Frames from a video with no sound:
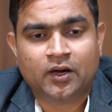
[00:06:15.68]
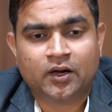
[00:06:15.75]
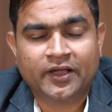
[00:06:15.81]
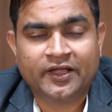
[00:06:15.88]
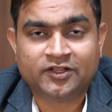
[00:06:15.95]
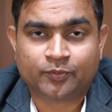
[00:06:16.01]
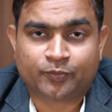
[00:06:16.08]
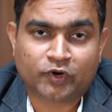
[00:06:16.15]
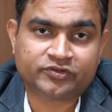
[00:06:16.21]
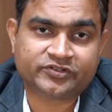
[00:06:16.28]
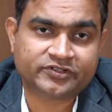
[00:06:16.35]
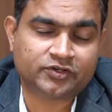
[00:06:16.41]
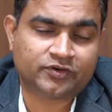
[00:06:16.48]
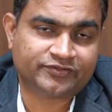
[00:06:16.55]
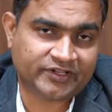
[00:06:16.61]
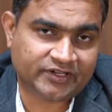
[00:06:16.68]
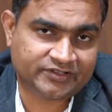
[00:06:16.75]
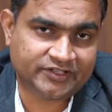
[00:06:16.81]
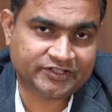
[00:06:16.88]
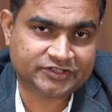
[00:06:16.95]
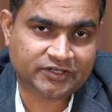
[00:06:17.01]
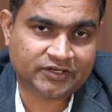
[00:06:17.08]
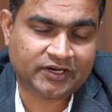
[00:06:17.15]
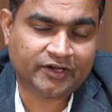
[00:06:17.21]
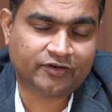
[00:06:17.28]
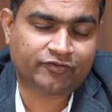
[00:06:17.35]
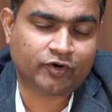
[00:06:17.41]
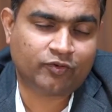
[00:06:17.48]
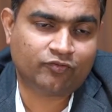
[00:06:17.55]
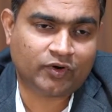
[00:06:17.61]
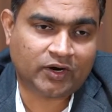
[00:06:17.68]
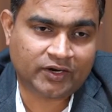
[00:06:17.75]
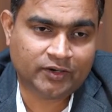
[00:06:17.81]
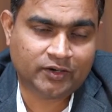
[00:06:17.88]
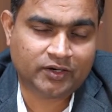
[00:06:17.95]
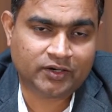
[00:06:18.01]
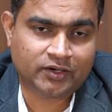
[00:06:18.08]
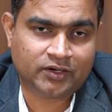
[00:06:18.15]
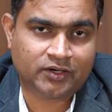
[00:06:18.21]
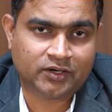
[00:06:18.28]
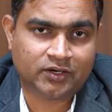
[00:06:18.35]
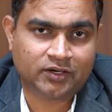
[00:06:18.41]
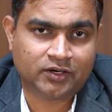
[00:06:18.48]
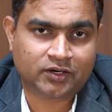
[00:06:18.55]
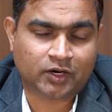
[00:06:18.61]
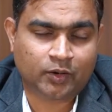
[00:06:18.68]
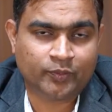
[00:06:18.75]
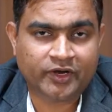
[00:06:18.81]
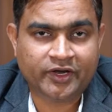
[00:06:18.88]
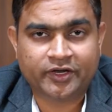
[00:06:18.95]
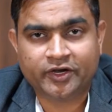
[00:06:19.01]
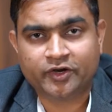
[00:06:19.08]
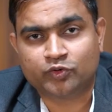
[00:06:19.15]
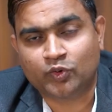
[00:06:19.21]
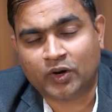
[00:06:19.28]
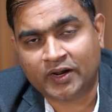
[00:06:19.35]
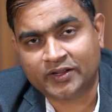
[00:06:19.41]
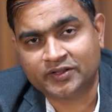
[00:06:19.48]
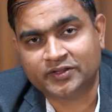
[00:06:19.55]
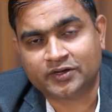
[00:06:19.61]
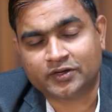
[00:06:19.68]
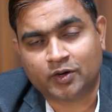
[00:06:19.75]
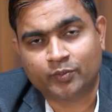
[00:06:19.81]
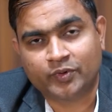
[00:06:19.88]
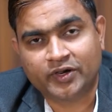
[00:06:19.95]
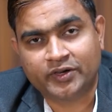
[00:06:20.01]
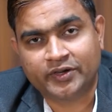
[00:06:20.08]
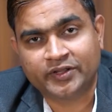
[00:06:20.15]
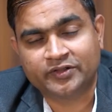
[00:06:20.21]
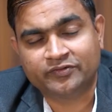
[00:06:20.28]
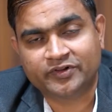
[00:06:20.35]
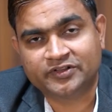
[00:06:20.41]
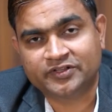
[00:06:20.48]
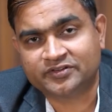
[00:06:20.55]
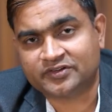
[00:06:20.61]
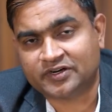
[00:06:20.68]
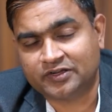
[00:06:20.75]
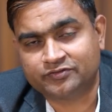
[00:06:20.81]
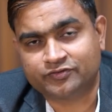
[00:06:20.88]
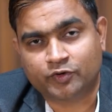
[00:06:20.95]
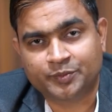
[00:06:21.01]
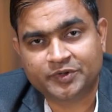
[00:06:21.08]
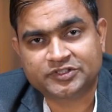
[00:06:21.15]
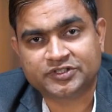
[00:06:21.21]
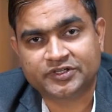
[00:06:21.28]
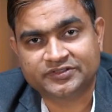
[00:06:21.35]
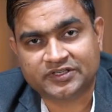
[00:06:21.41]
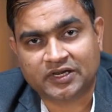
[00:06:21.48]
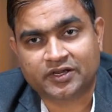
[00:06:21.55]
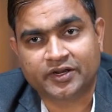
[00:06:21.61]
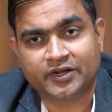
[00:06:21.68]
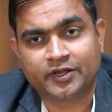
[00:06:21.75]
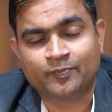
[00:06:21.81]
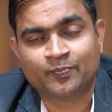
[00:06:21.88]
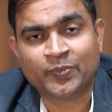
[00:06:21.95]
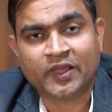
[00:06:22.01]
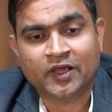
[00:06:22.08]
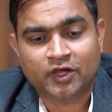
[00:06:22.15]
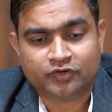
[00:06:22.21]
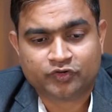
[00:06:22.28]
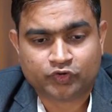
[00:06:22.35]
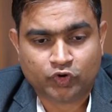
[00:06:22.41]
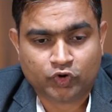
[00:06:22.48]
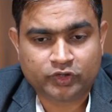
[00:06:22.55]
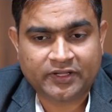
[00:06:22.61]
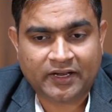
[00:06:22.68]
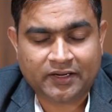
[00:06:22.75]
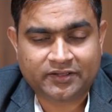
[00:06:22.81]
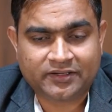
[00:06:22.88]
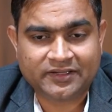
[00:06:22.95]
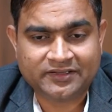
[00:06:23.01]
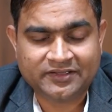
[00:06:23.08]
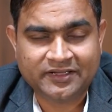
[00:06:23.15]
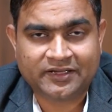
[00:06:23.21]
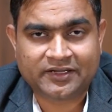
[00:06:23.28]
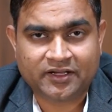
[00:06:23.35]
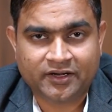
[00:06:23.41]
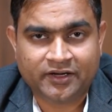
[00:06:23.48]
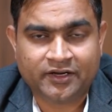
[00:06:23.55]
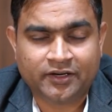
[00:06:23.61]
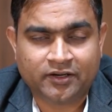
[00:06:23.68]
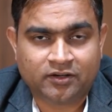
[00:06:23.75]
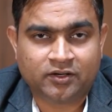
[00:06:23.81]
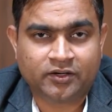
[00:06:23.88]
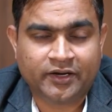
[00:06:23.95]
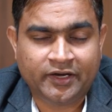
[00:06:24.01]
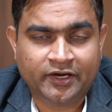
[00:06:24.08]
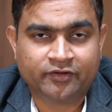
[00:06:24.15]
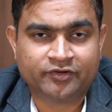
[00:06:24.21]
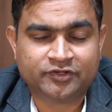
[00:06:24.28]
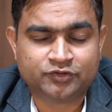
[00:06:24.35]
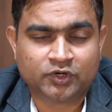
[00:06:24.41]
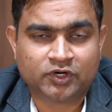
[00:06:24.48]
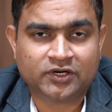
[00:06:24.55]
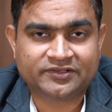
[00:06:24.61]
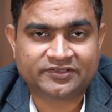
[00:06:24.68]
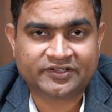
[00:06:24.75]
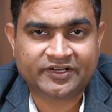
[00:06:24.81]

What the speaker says: in the process of succession, like from one community to another community when this transformation is occurring, so that the individual